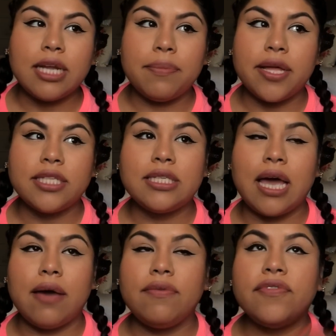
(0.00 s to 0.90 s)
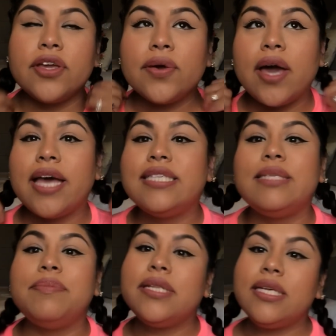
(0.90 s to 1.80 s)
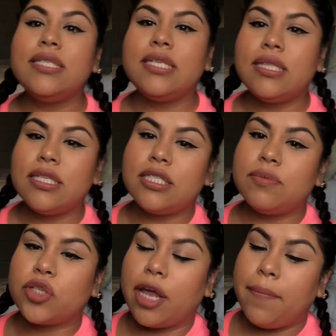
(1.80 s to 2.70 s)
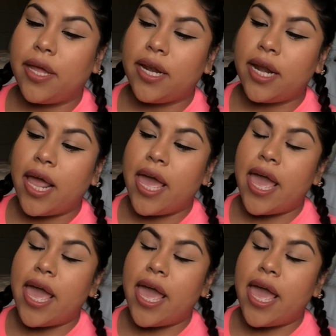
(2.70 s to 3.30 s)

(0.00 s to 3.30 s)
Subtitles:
I plan to have for you guys, then please hit the subscribe button,